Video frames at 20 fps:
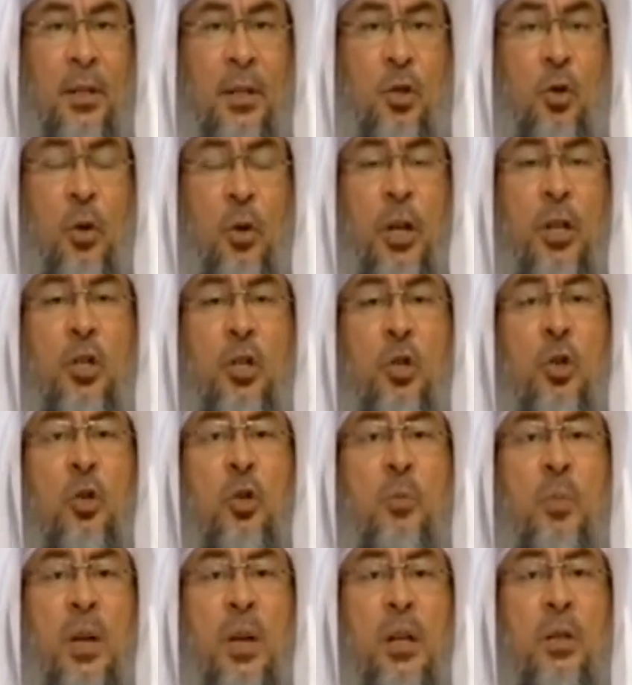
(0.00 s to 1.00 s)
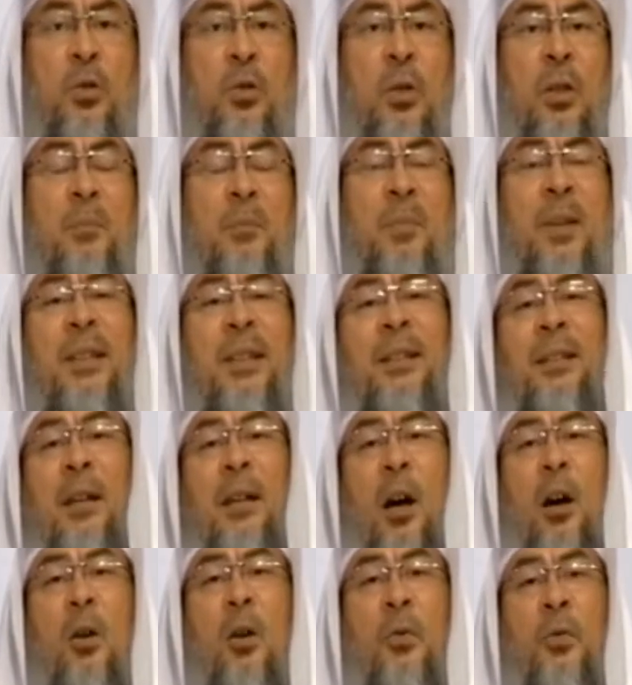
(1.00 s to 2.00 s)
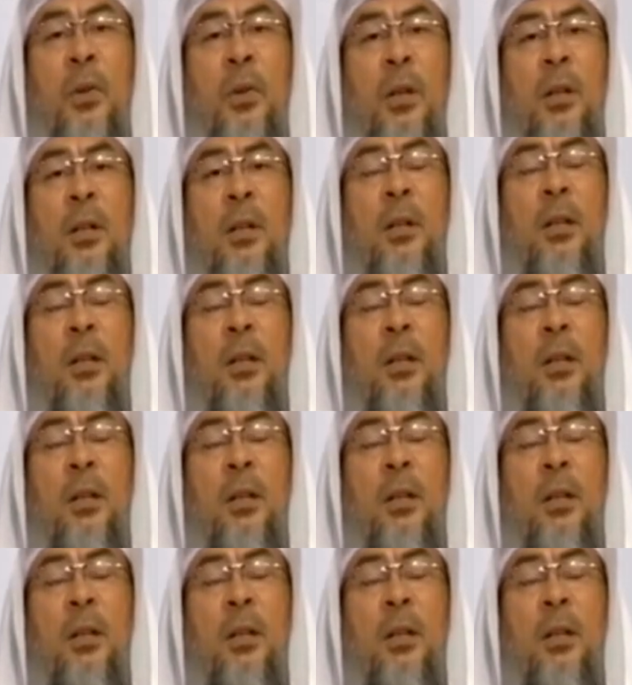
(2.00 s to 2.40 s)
So it should be to the middle of